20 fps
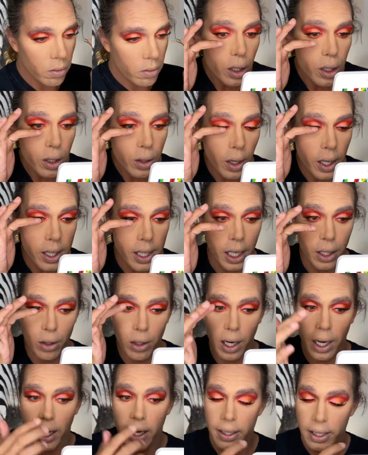So as that
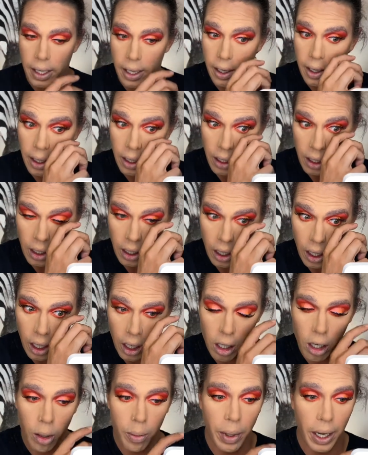dries,
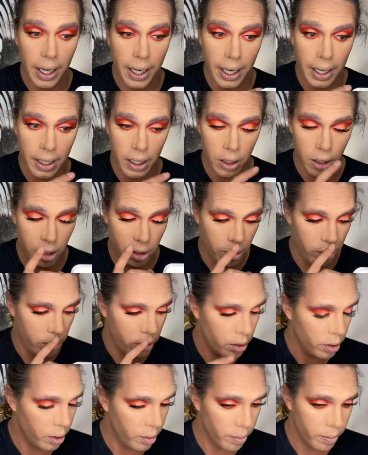I'll go back in and do
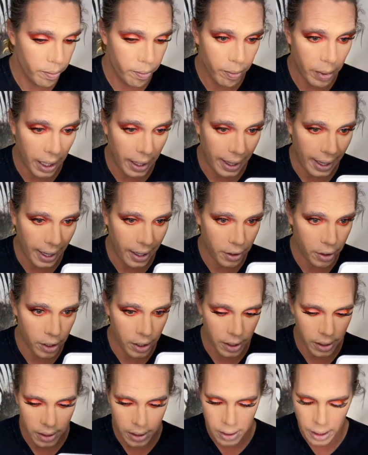my
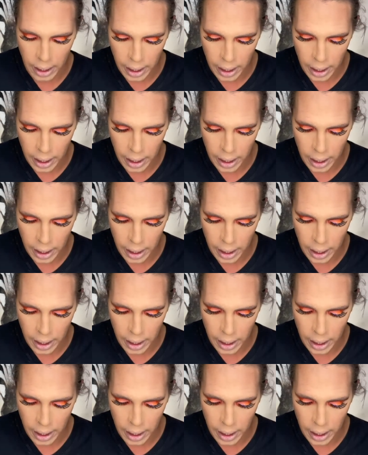lashes.